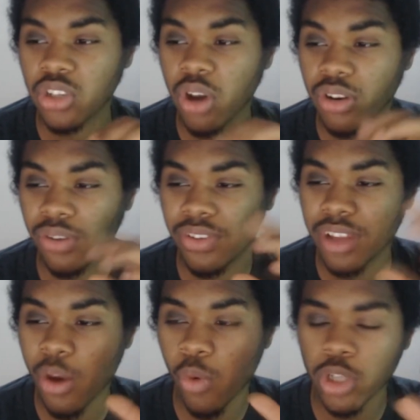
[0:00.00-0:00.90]
So I do think
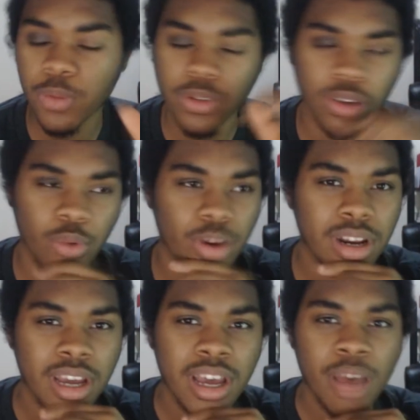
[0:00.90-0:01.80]
that Wolfsburg's going to
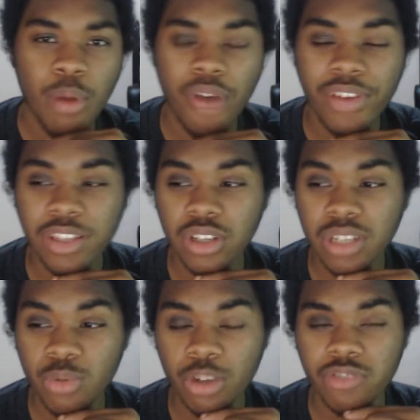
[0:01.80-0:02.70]
win, but I think
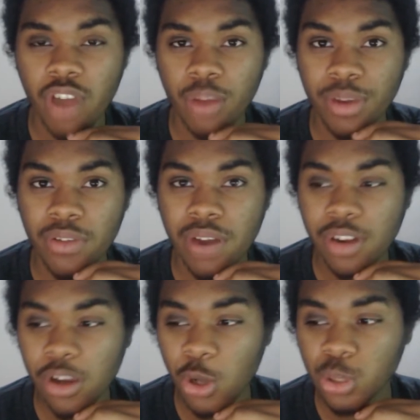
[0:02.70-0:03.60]
this one is going to be a rather
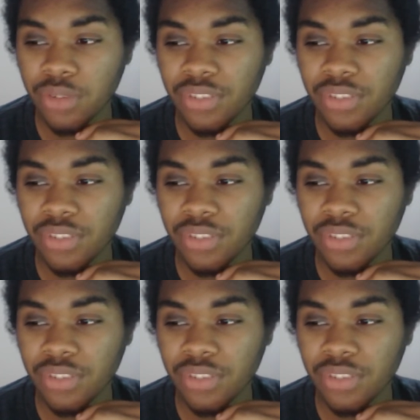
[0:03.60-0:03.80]
close one.